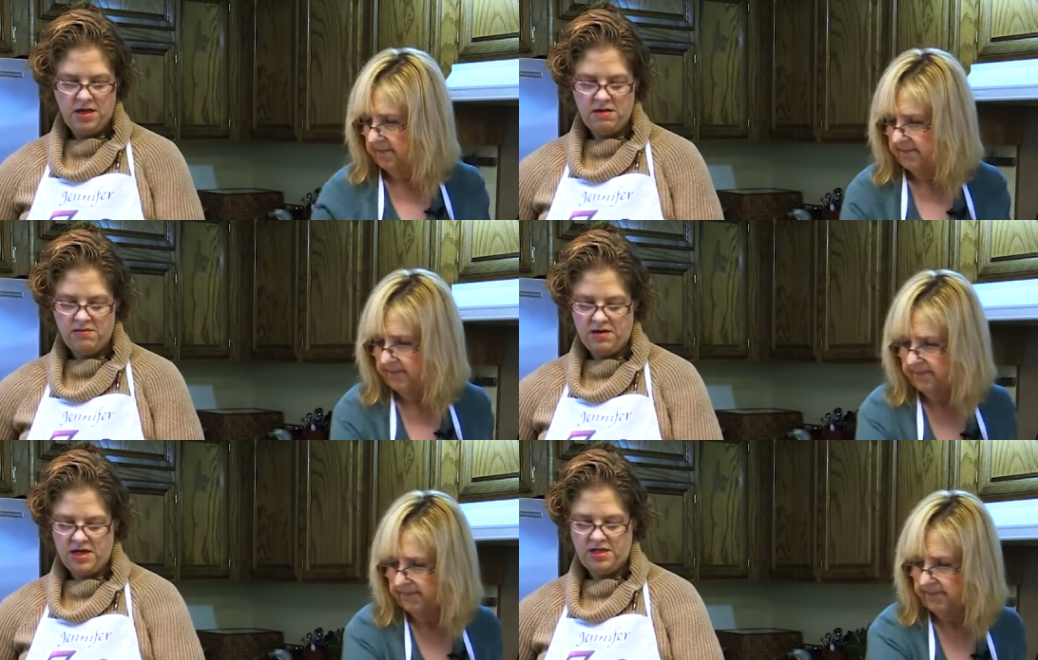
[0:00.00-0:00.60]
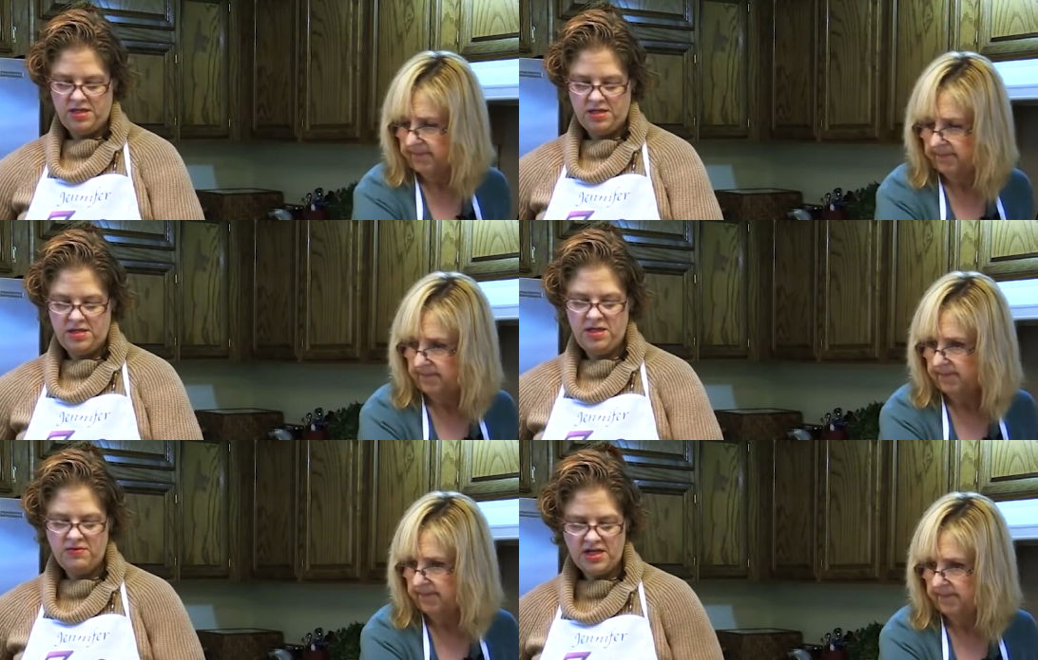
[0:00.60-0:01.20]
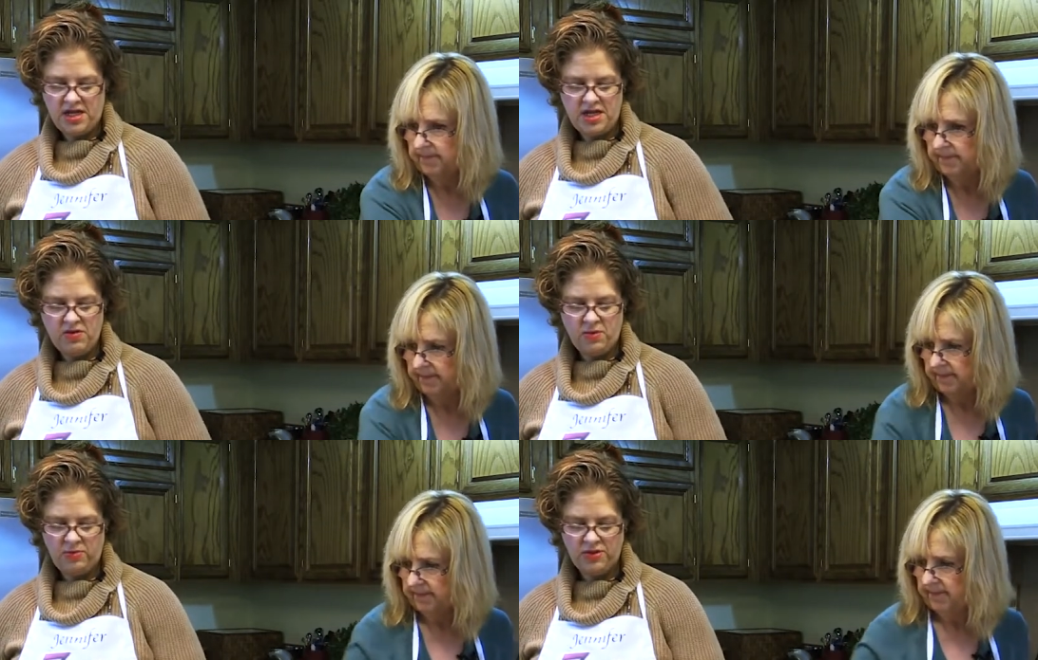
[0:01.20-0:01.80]
Speaker 1: All right. You know what? I
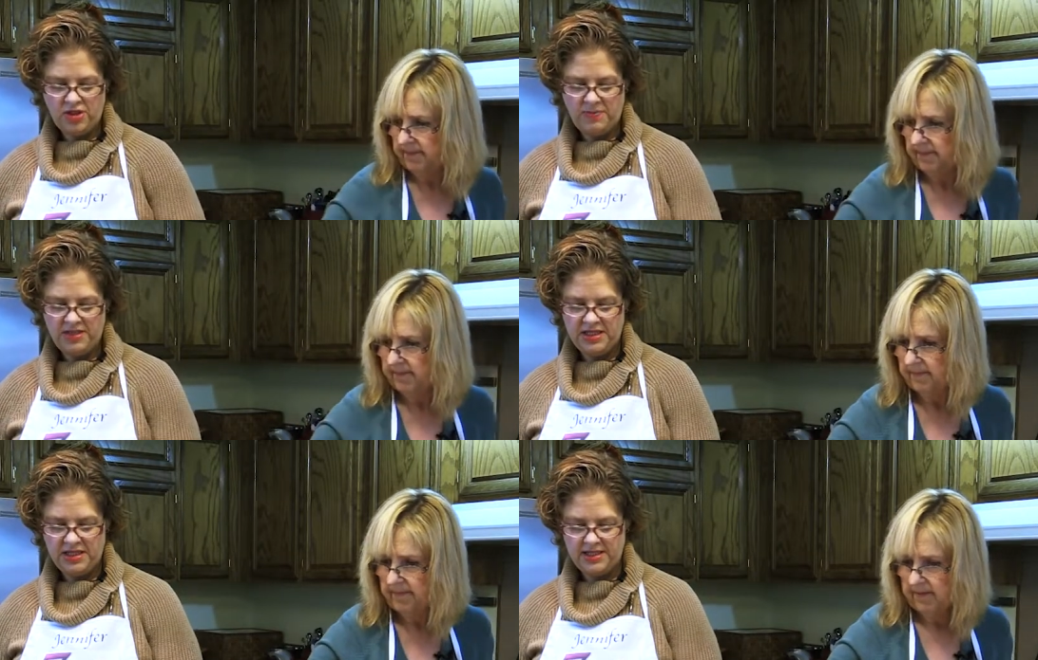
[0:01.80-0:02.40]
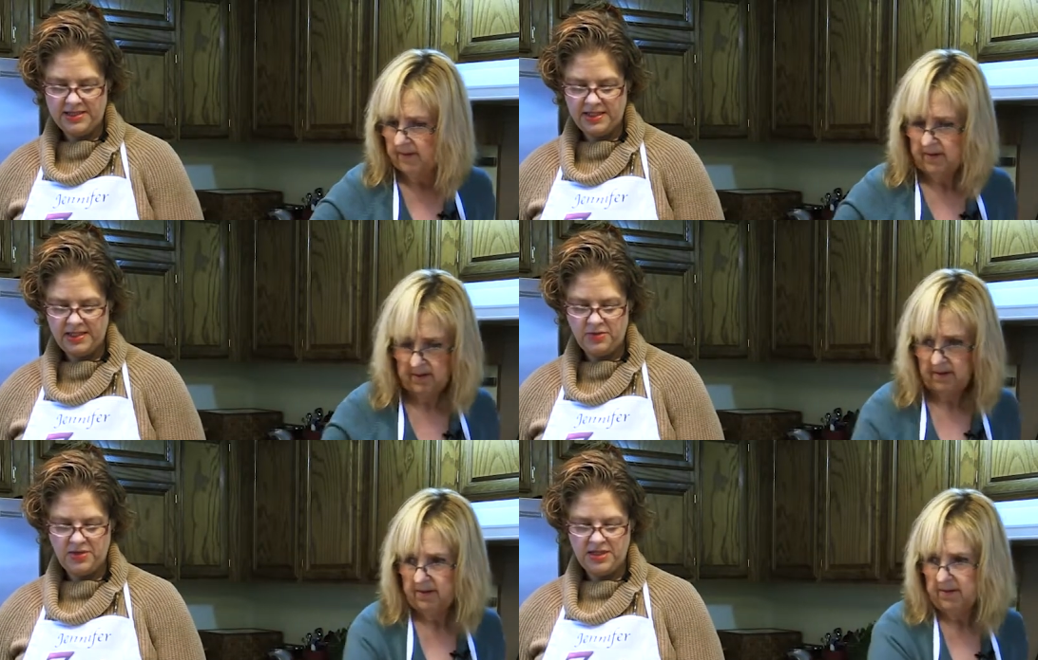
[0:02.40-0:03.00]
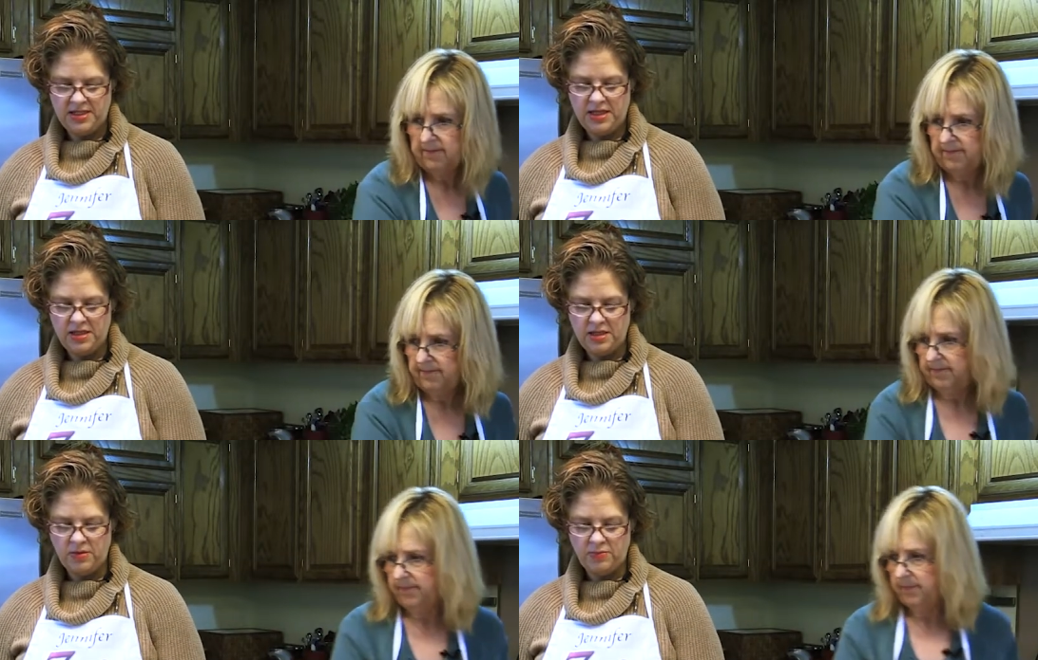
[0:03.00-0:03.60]
think while we're chopping these, I think we can take
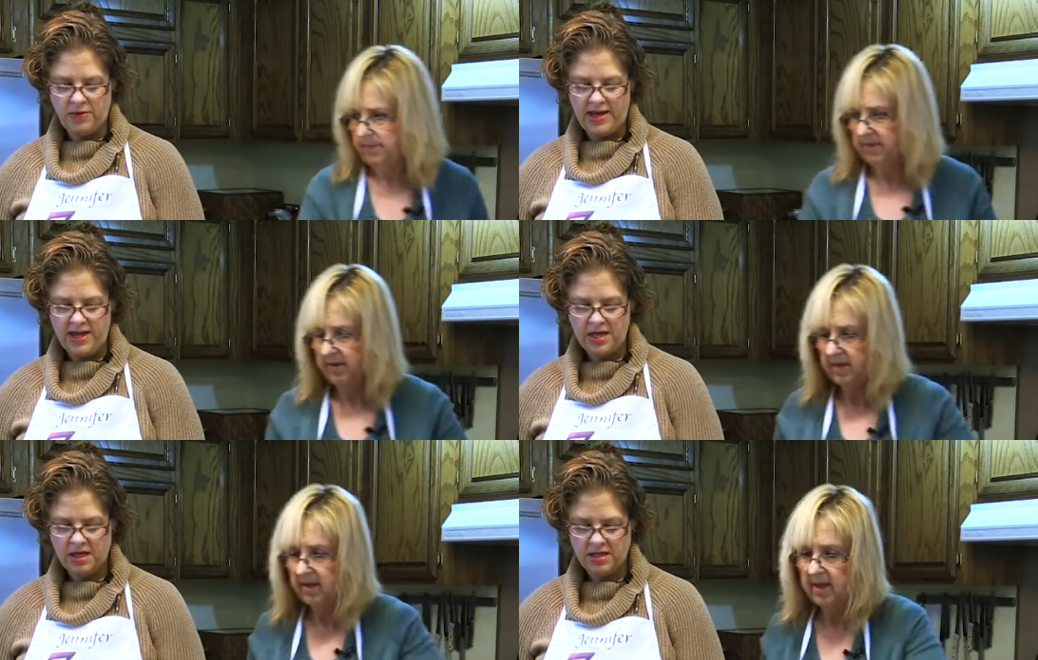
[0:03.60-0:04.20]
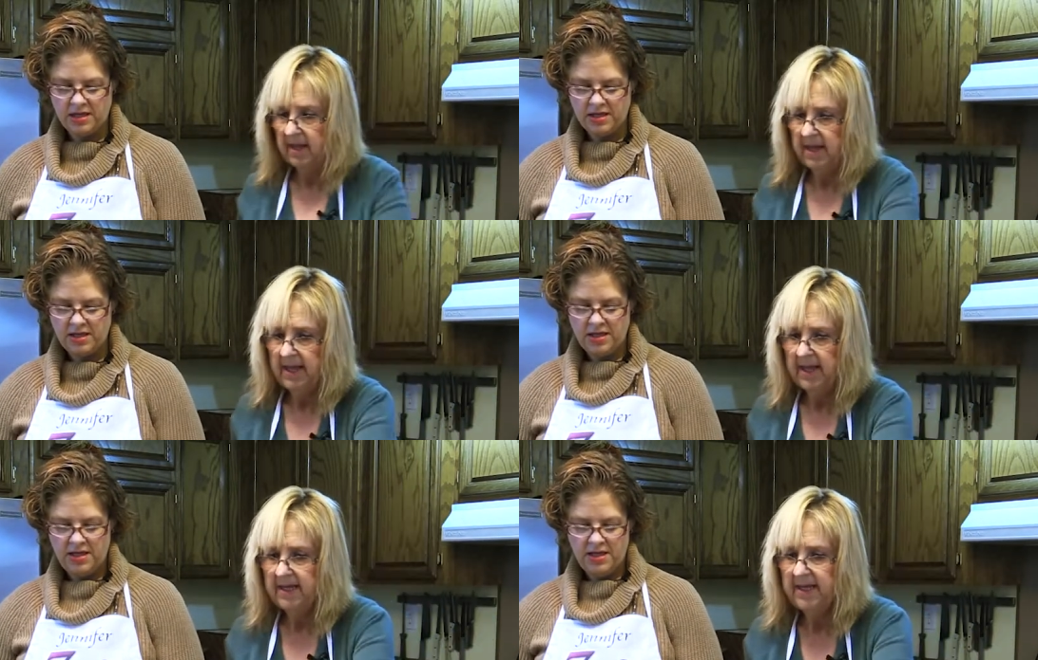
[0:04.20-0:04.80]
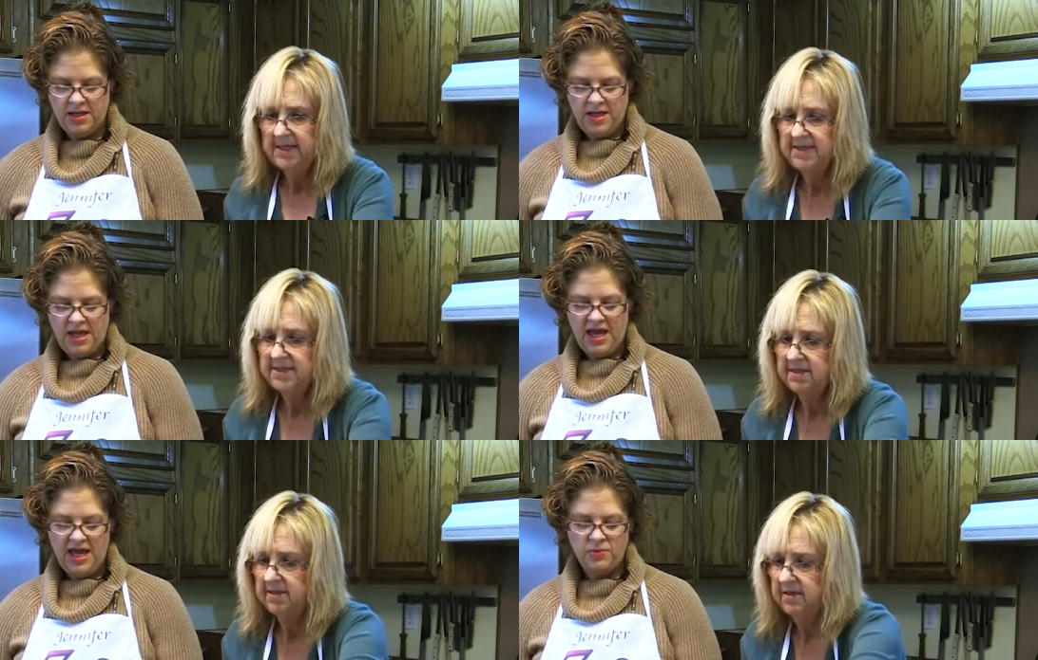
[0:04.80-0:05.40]
a little break.
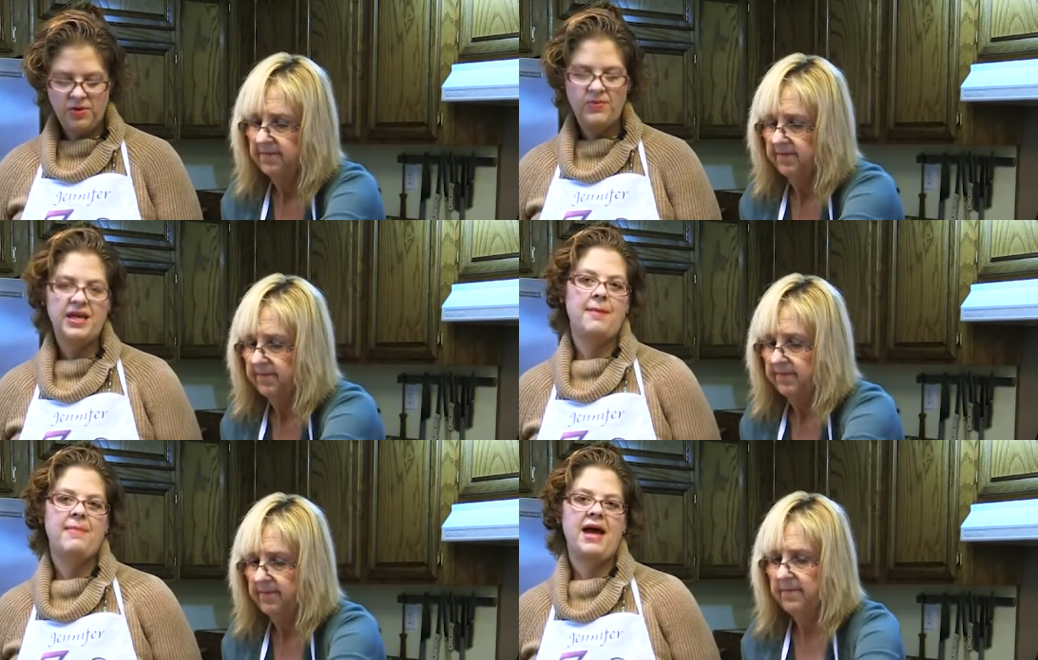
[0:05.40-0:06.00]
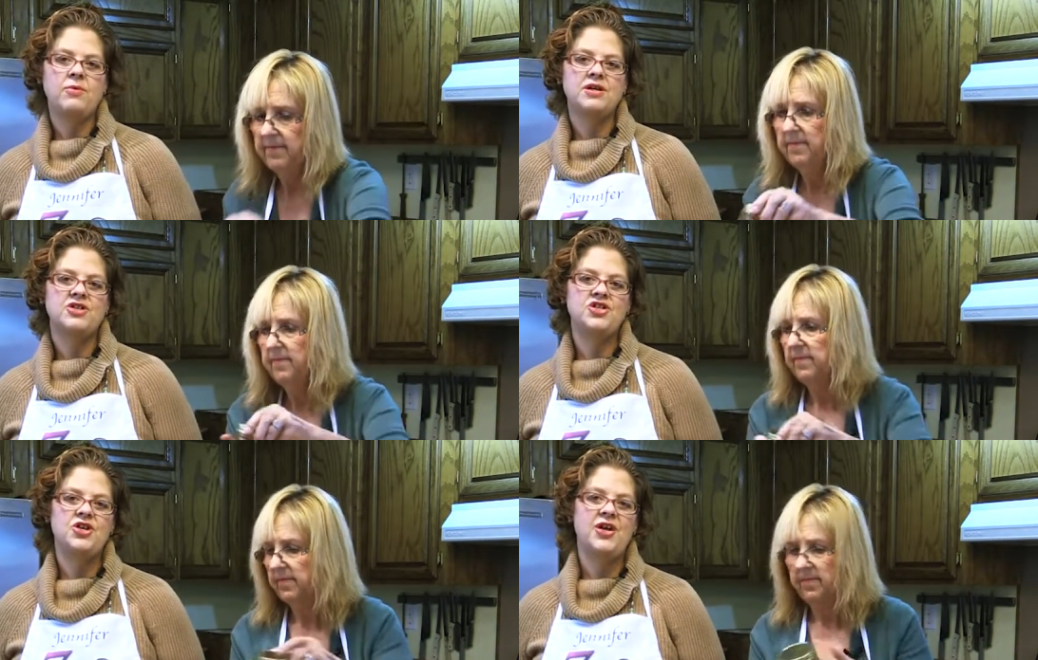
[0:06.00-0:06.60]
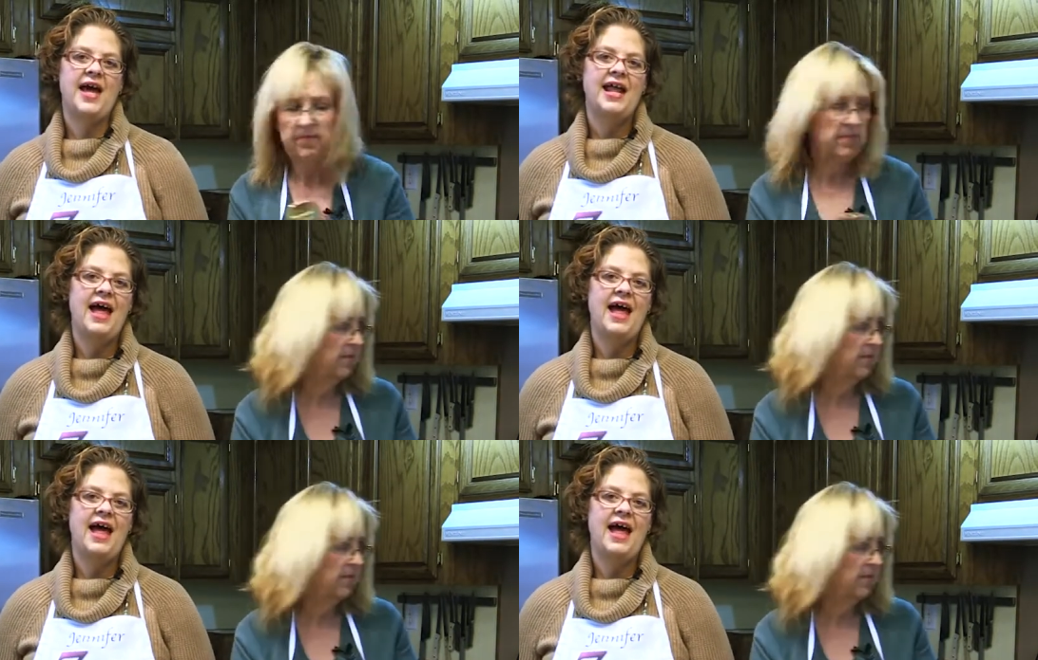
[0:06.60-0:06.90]
Yes. And when we come back, we're going to show you how to